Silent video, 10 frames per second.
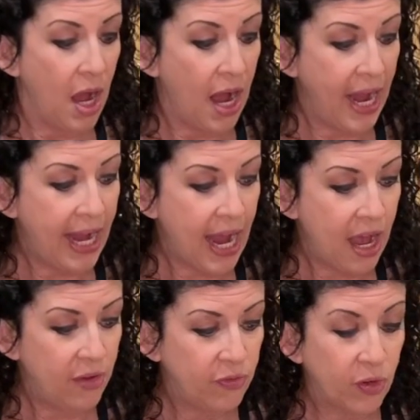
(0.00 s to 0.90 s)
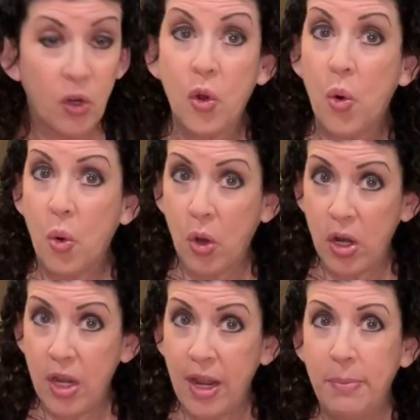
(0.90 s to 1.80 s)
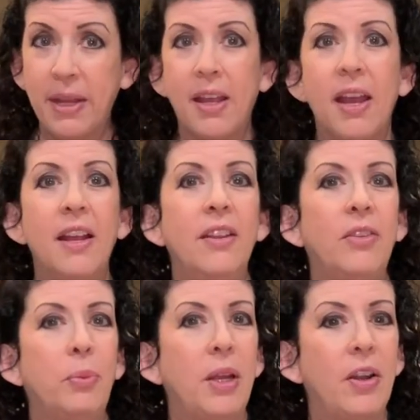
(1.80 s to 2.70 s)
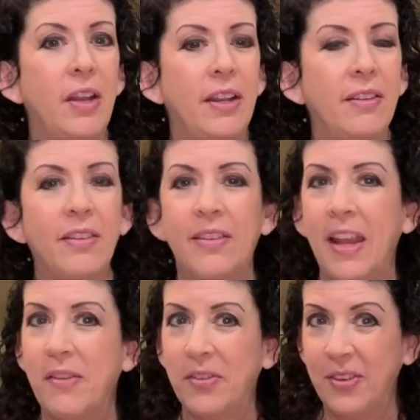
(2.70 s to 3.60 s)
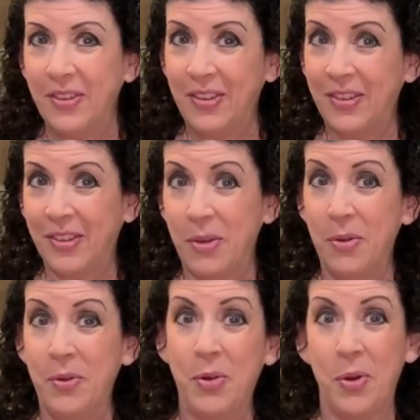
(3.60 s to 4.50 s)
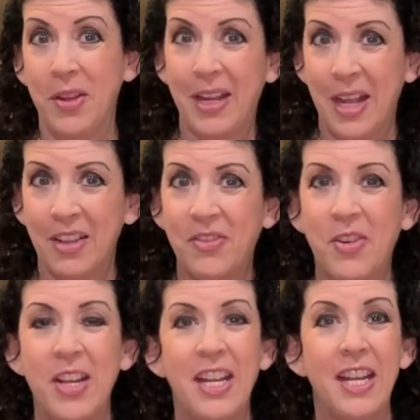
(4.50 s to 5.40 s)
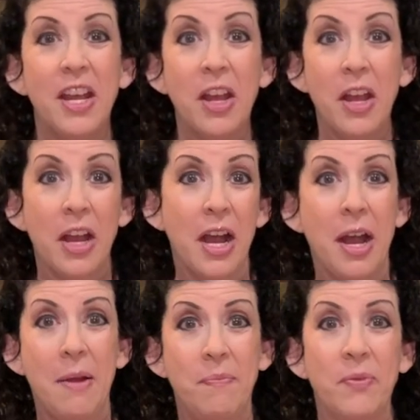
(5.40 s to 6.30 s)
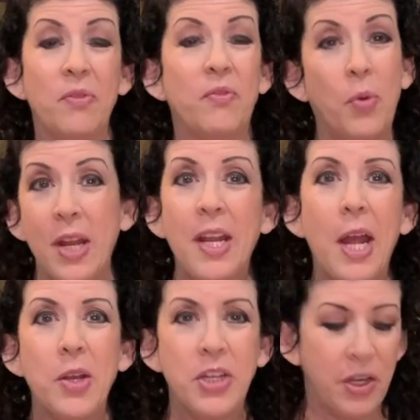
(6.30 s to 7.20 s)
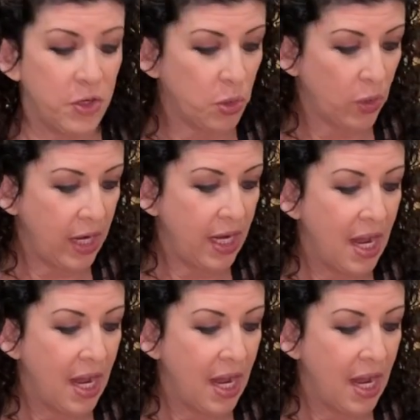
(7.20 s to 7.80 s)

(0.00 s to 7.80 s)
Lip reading: I have corn, and because we are in San Francisco, Northern California, 49er territory,